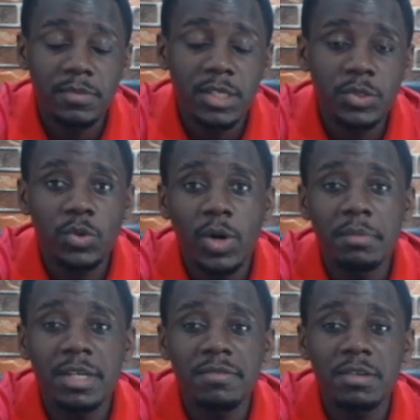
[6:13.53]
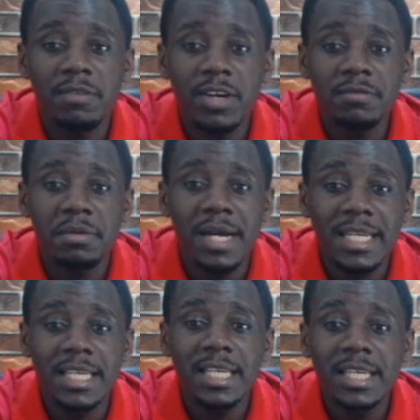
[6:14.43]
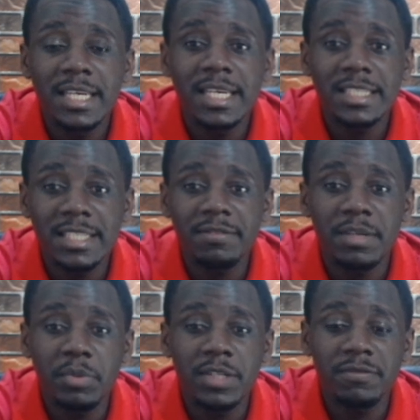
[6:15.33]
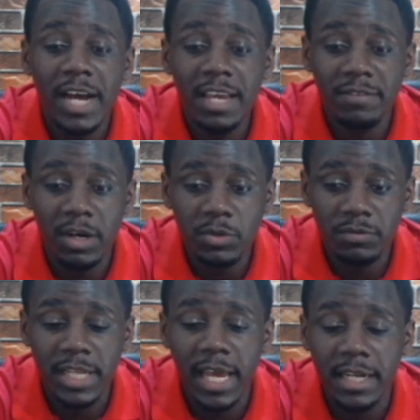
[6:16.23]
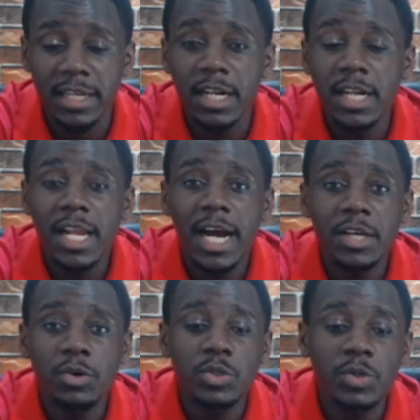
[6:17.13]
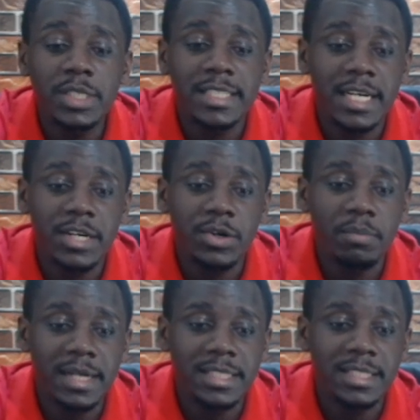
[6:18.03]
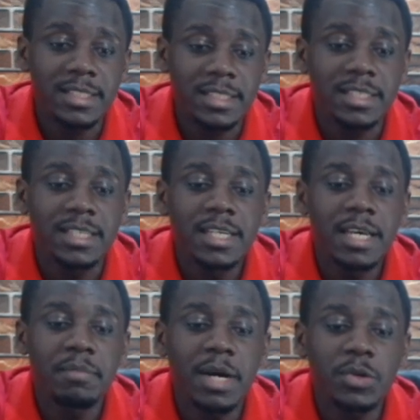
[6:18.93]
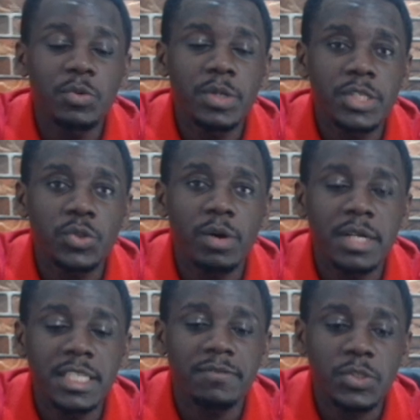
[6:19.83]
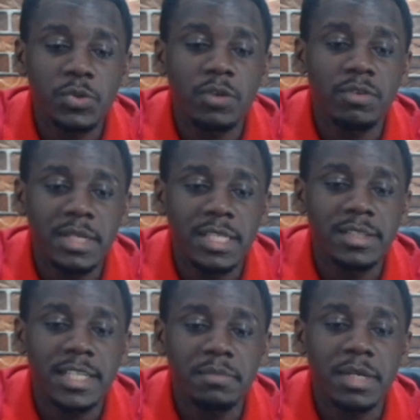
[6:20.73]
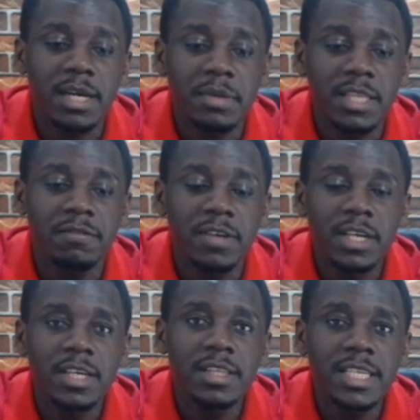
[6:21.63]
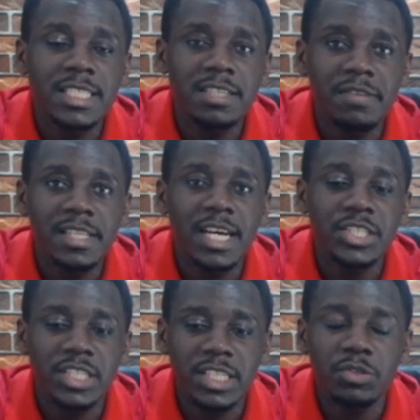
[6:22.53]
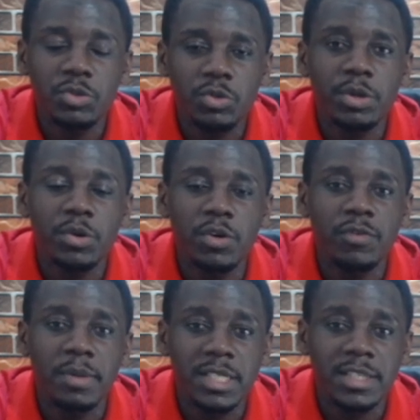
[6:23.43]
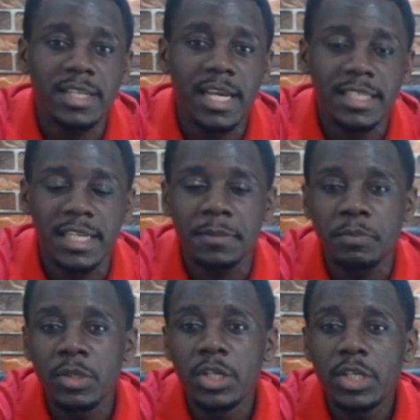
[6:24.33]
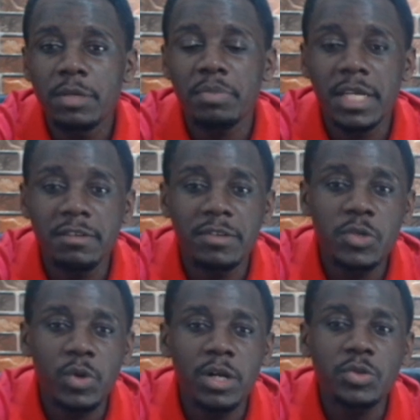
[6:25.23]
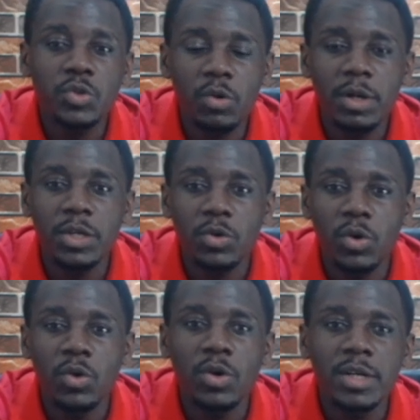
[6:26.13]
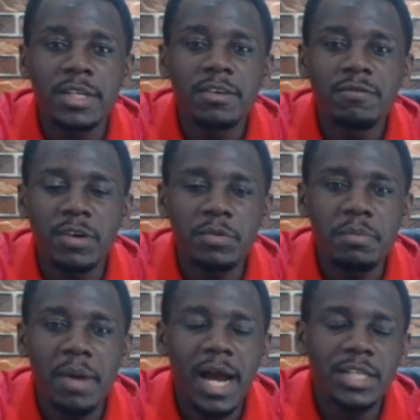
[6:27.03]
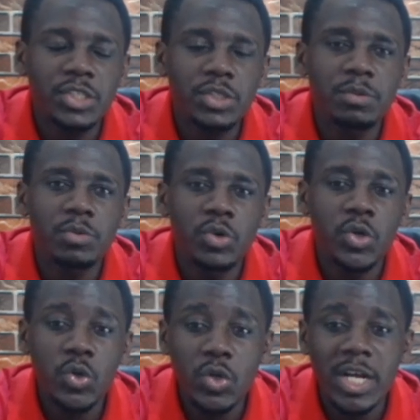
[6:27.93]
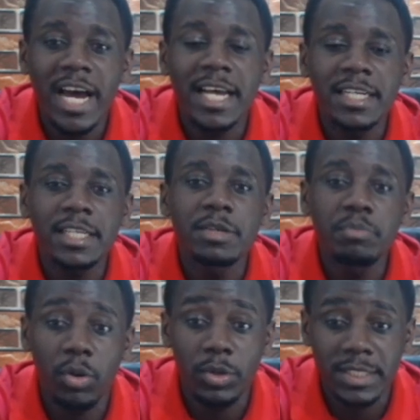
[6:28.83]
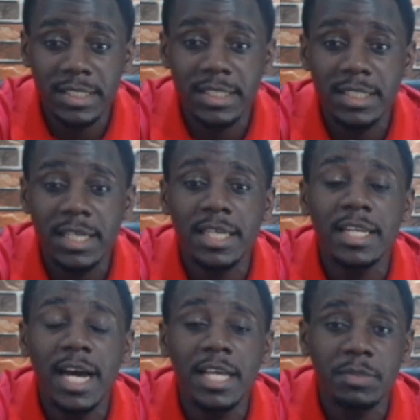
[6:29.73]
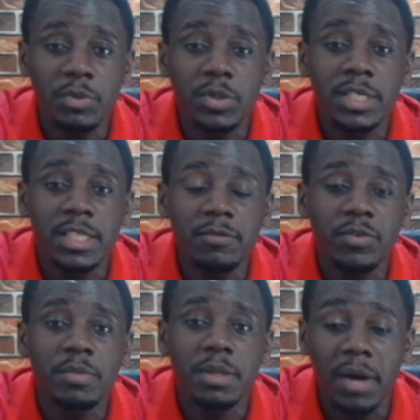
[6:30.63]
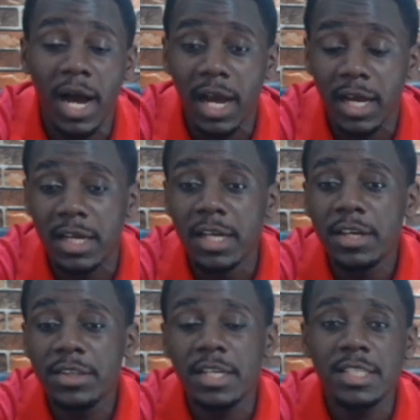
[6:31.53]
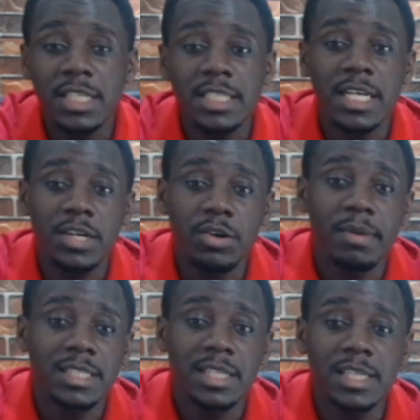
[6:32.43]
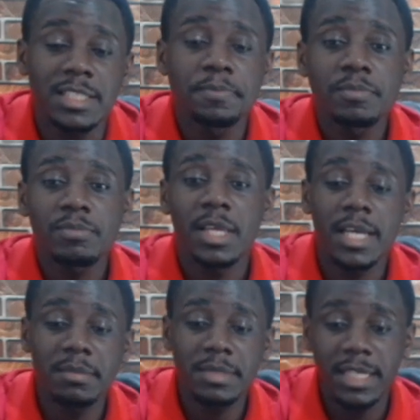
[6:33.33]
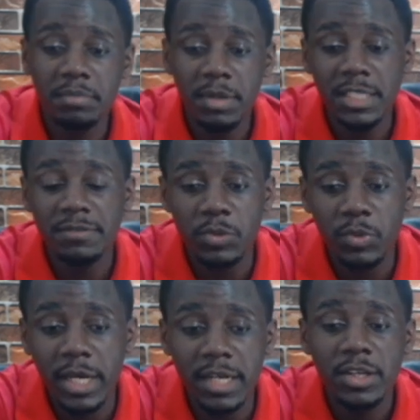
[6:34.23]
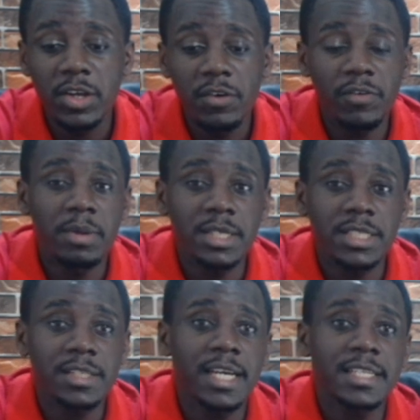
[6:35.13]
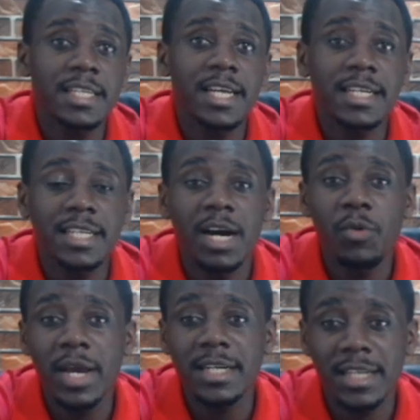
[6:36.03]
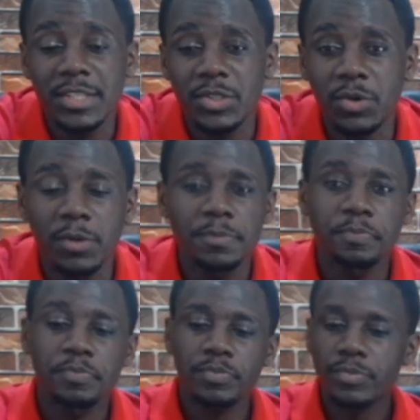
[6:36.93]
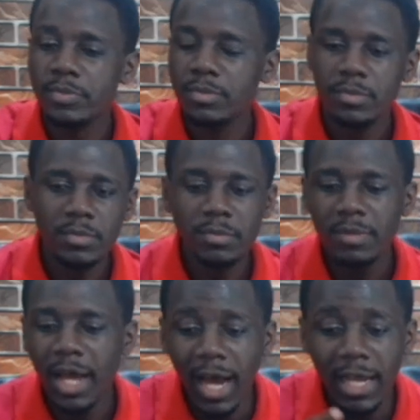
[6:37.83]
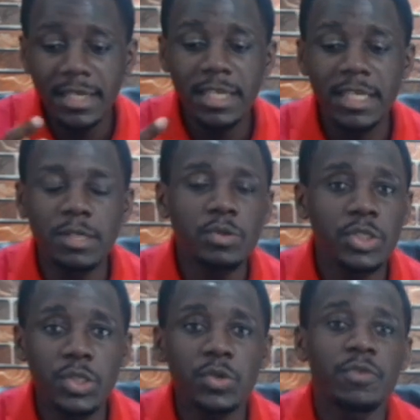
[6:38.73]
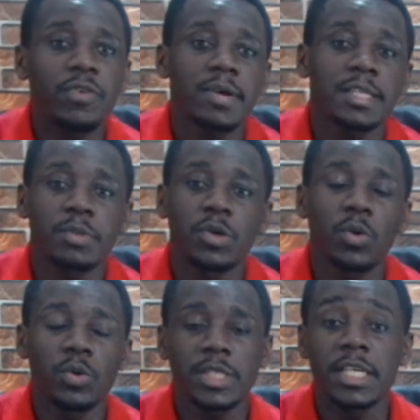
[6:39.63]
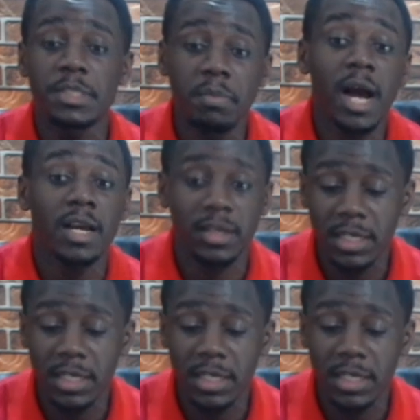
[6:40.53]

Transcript: So I'm giving Rafael Varane a 7.5 out of 10. I go to Lisandro Martinez, a man who really scored his first goal for Manchester United, becoming the seventh Argentine to score a goal for Manchester United. He played very well, scored a goal, very much good and important in us building from the back. That is Lisandro Martinez. He comes in and plays very well for Manchester United at away at Arsenal. And it looks good for us because he's back.